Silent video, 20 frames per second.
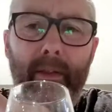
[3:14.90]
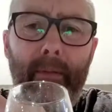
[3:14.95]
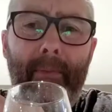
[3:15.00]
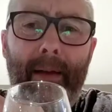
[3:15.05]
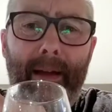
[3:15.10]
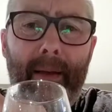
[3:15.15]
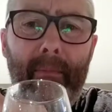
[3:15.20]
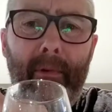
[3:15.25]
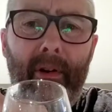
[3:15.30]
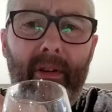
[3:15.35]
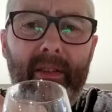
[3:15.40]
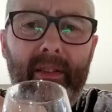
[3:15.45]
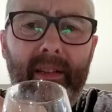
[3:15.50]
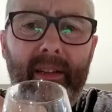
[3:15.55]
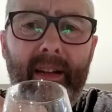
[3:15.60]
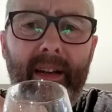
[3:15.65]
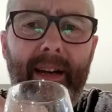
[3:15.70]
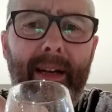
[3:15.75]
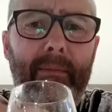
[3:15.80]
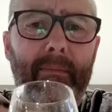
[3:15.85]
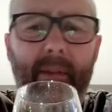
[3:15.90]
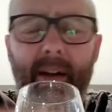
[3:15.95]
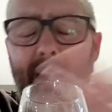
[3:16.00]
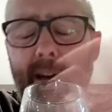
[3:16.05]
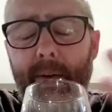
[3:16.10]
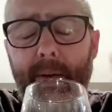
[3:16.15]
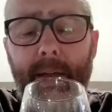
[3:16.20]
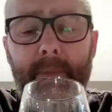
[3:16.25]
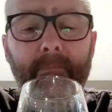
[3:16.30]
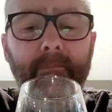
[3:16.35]
on the bagging box in the car.
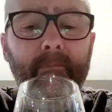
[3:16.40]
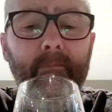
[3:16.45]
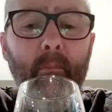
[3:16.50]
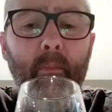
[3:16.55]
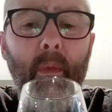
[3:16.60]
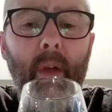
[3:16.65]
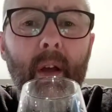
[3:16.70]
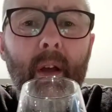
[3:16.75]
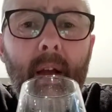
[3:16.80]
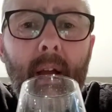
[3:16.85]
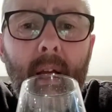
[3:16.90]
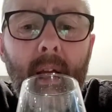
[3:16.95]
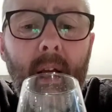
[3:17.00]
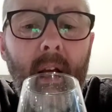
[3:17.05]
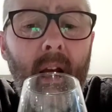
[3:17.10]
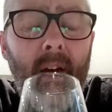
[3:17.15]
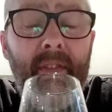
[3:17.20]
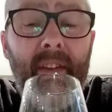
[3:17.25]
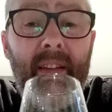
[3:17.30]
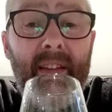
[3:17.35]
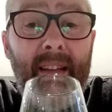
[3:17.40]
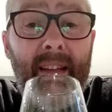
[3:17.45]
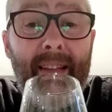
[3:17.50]
Anyway, of this,